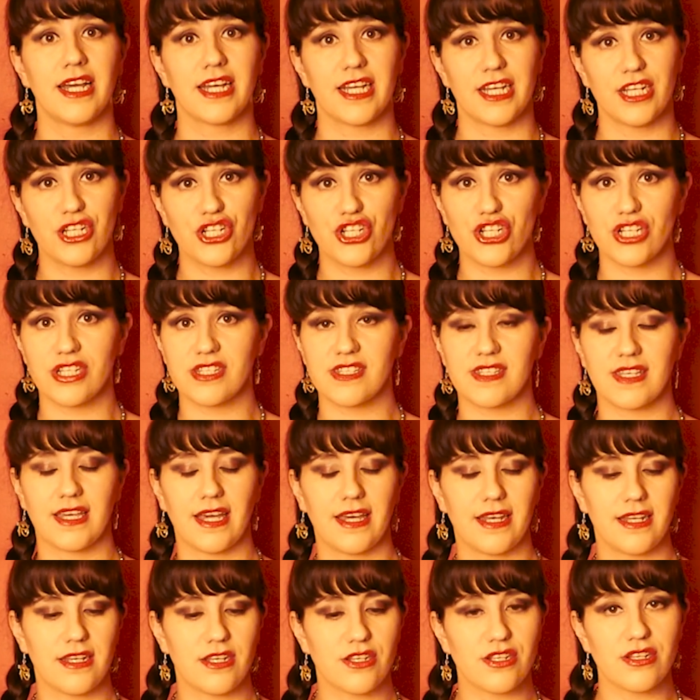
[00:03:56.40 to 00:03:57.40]
can just
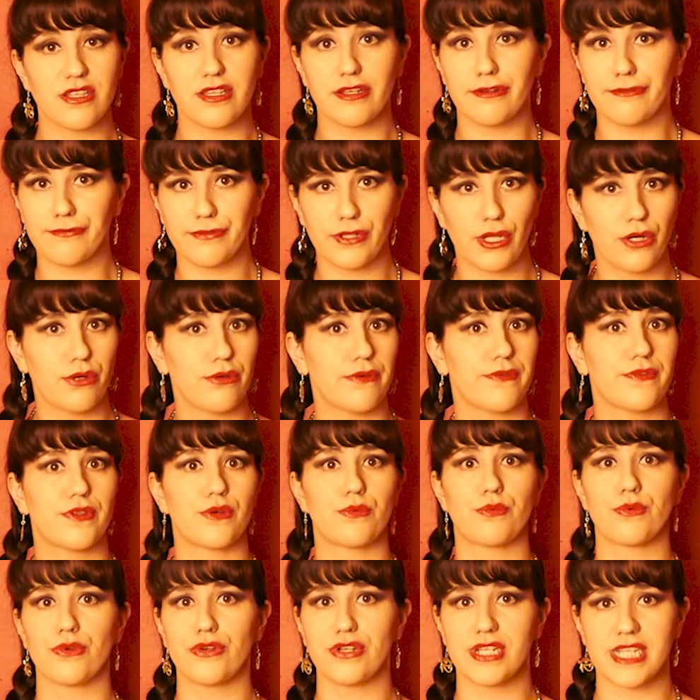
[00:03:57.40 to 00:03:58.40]
get into the flow of the
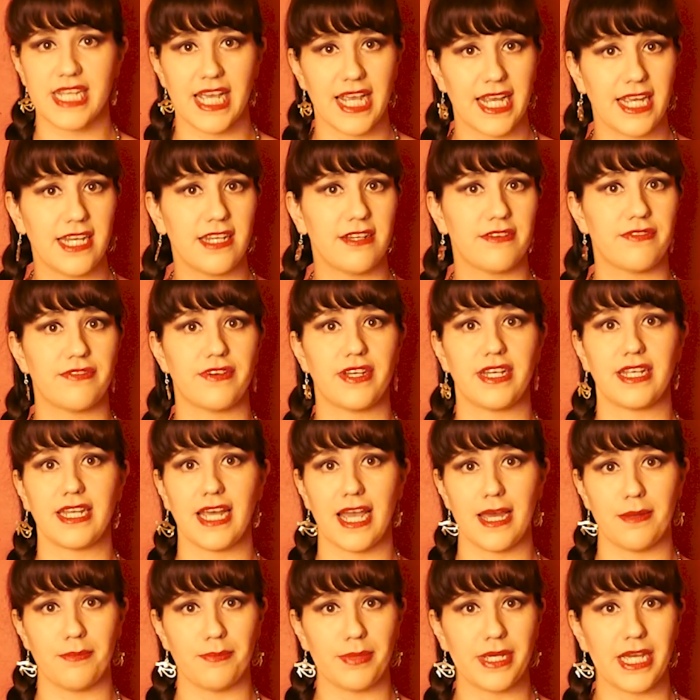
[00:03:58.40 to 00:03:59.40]
routine of it
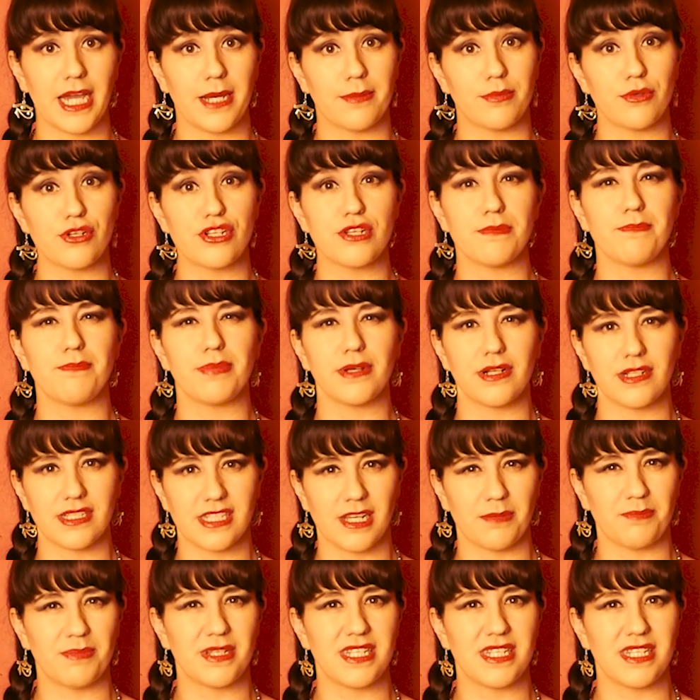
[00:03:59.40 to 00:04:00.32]
and be able to build up